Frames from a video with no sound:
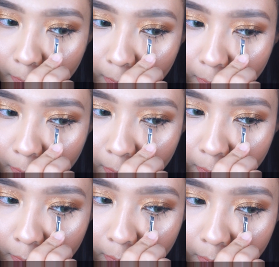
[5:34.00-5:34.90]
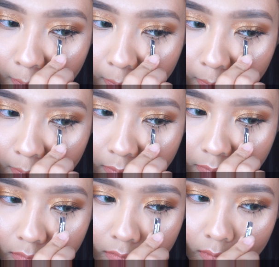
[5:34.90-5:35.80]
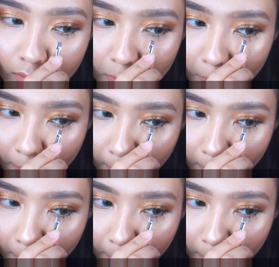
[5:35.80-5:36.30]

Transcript: like me, this will help you so